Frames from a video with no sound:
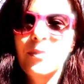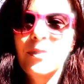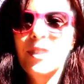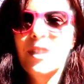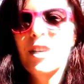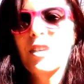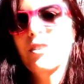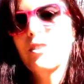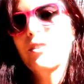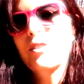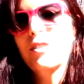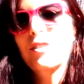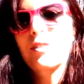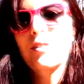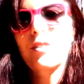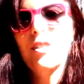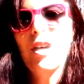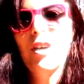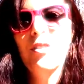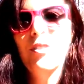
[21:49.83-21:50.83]
there's
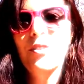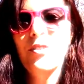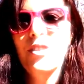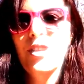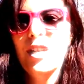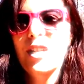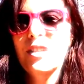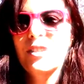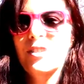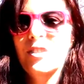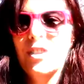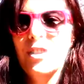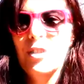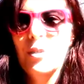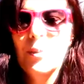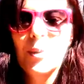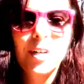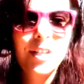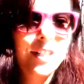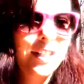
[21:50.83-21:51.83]
other things that
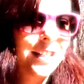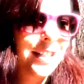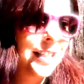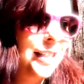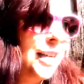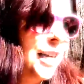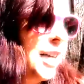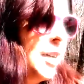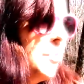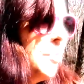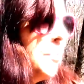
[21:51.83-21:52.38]
you want to see.